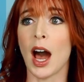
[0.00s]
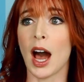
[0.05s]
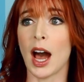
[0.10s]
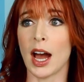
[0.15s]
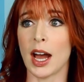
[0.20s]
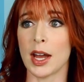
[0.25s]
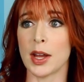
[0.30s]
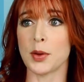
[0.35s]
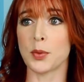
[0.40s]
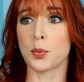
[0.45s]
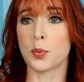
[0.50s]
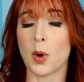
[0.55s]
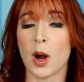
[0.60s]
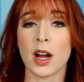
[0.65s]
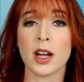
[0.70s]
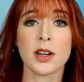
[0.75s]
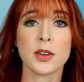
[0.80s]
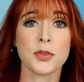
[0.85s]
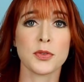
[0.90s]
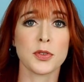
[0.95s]
I
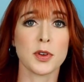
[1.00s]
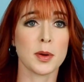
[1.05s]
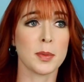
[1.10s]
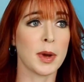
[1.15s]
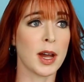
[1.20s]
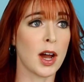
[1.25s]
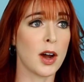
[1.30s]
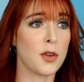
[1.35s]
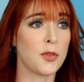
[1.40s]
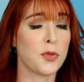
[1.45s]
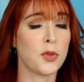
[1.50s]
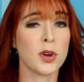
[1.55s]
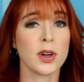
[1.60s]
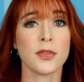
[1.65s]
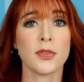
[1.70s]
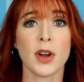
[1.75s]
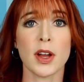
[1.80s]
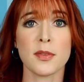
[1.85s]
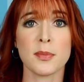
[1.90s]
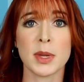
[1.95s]
run for about
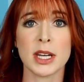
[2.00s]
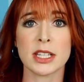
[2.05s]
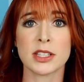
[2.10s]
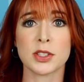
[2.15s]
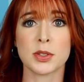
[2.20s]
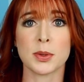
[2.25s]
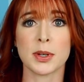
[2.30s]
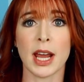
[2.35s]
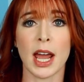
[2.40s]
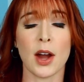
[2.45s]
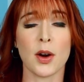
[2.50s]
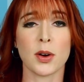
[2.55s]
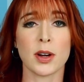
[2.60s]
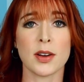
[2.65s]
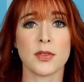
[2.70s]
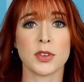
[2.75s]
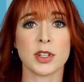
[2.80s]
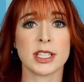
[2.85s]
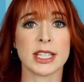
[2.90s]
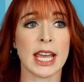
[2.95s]
45 minutes to an hour
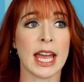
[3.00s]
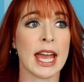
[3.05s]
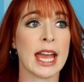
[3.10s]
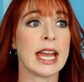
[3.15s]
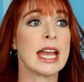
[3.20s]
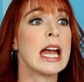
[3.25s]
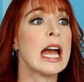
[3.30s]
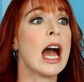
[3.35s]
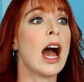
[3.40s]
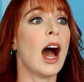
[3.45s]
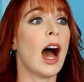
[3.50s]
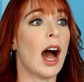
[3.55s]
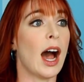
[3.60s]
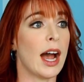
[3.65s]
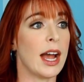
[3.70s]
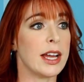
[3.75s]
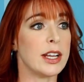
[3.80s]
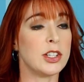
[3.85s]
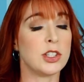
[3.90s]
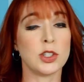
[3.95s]
every day.
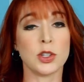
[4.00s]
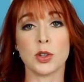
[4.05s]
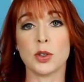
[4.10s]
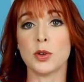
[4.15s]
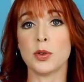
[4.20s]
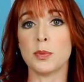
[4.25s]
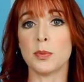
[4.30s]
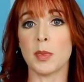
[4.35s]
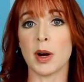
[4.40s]
I do